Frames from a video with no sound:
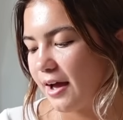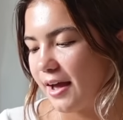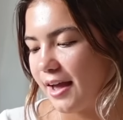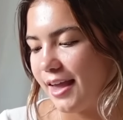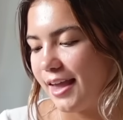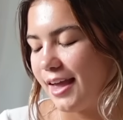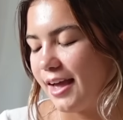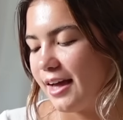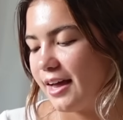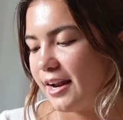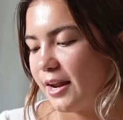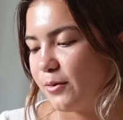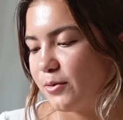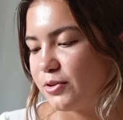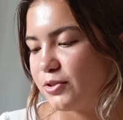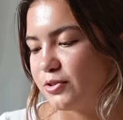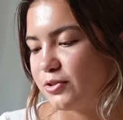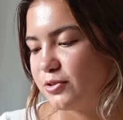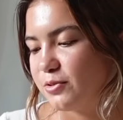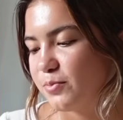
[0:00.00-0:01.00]
And it
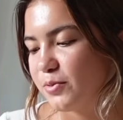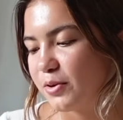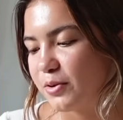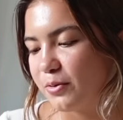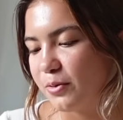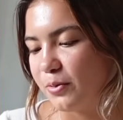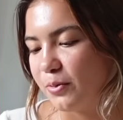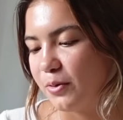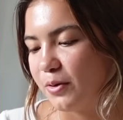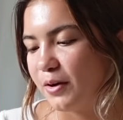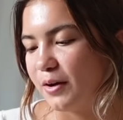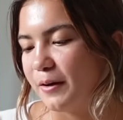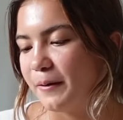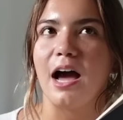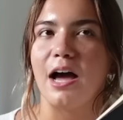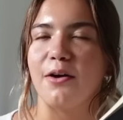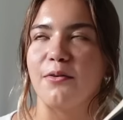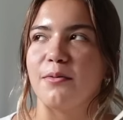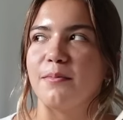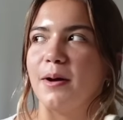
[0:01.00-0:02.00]
was super cool.
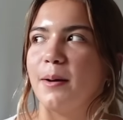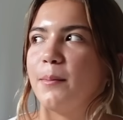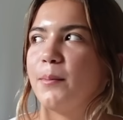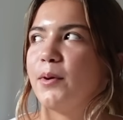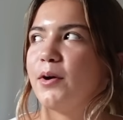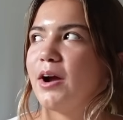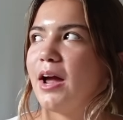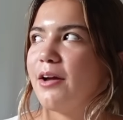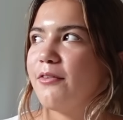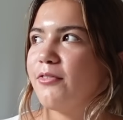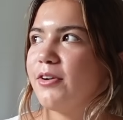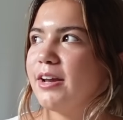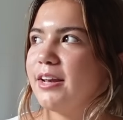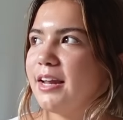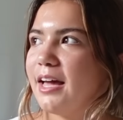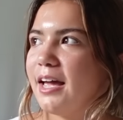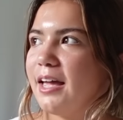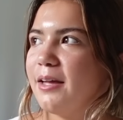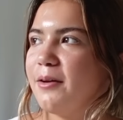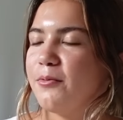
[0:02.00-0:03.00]
I remember every
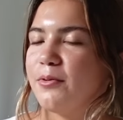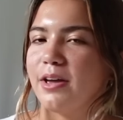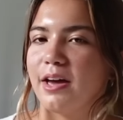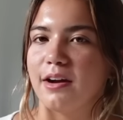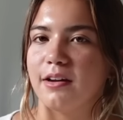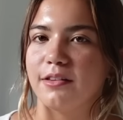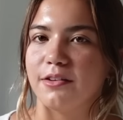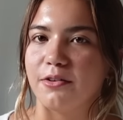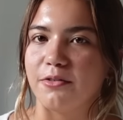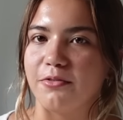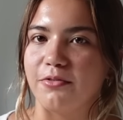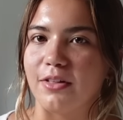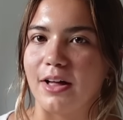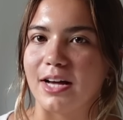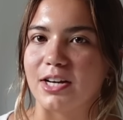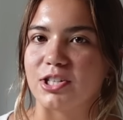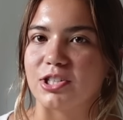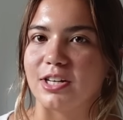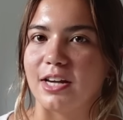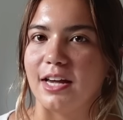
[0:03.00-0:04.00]
night we had a little
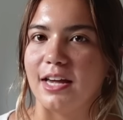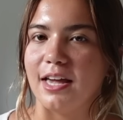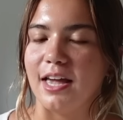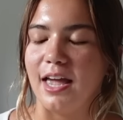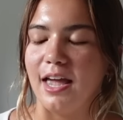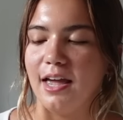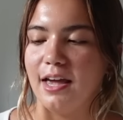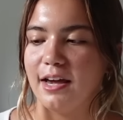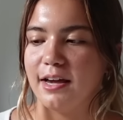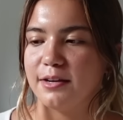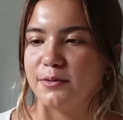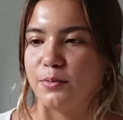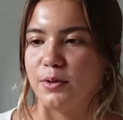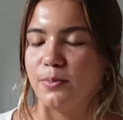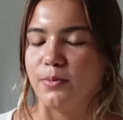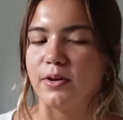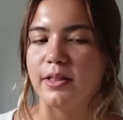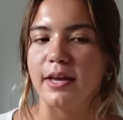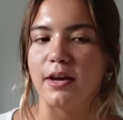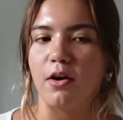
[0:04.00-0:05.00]
flashlight and we
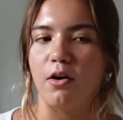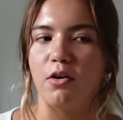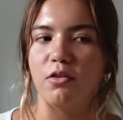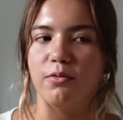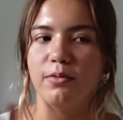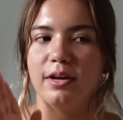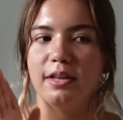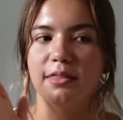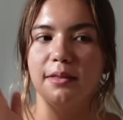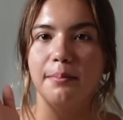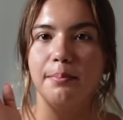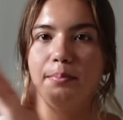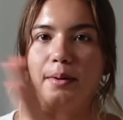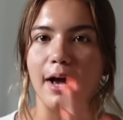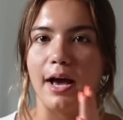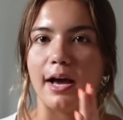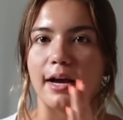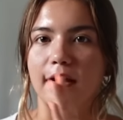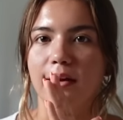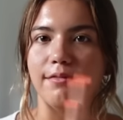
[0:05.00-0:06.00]
were, like, all the way at the
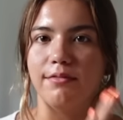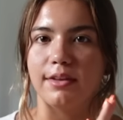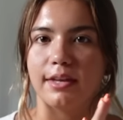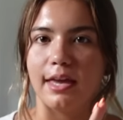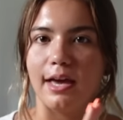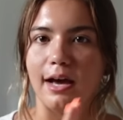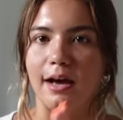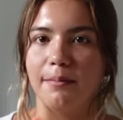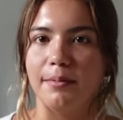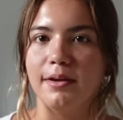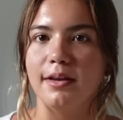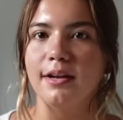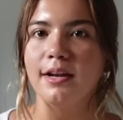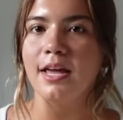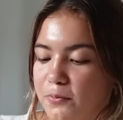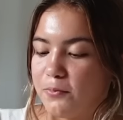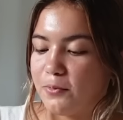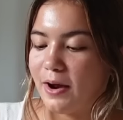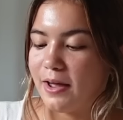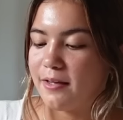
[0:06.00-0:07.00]
back of the cabin,
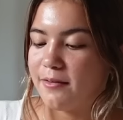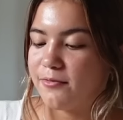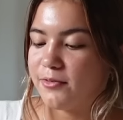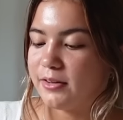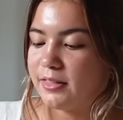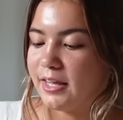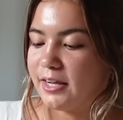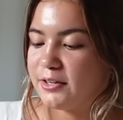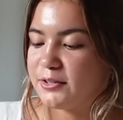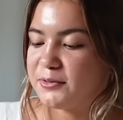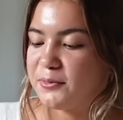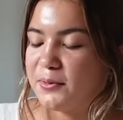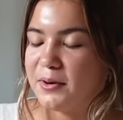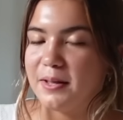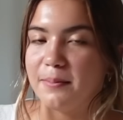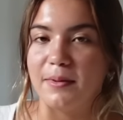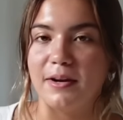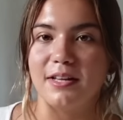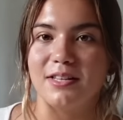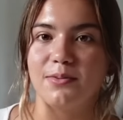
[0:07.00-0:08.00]
right, for like 20
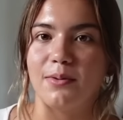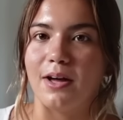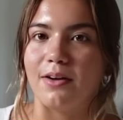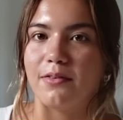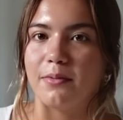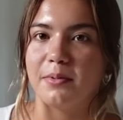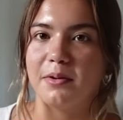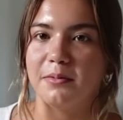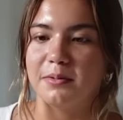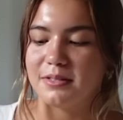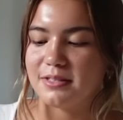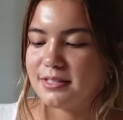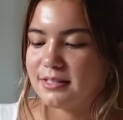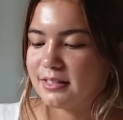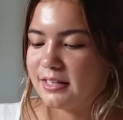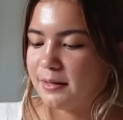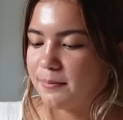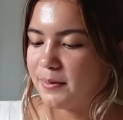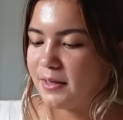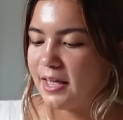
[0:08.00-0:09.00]
minutes while everybody was
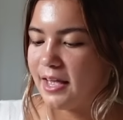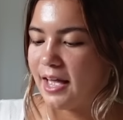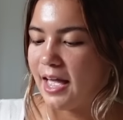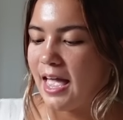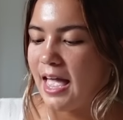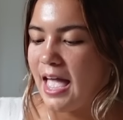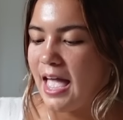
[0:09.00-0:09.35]
sleeping.